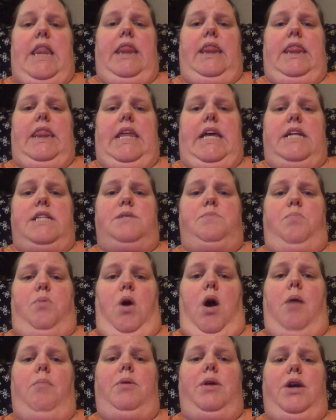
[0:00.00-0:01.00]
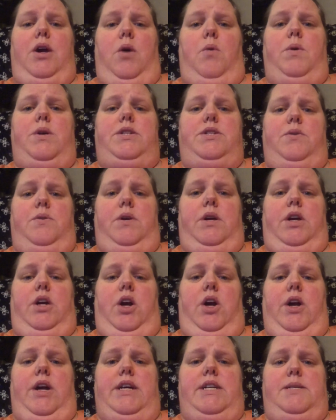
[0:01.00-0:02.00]
it's probably going to
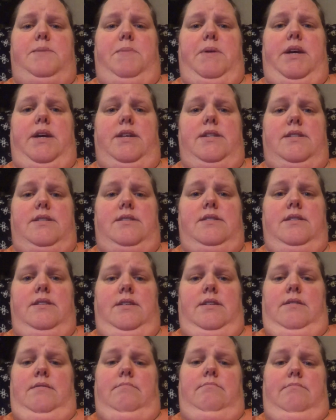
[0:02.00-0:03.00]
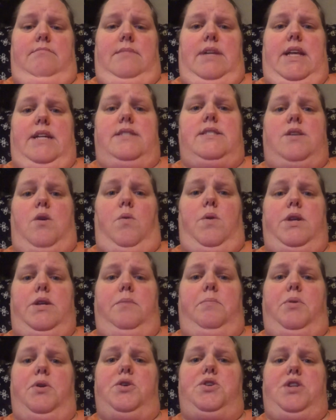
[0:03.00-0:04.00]
increase because it's going to
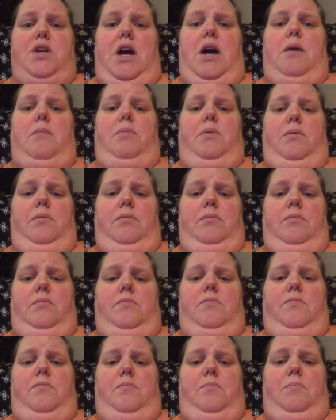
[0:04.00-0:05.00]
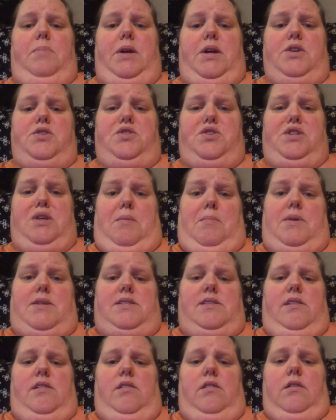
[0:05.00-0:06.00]
push up because your
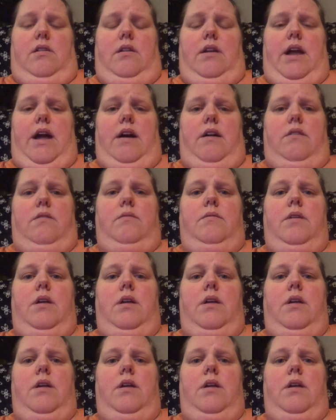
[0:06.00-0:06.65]
stomach's littler now.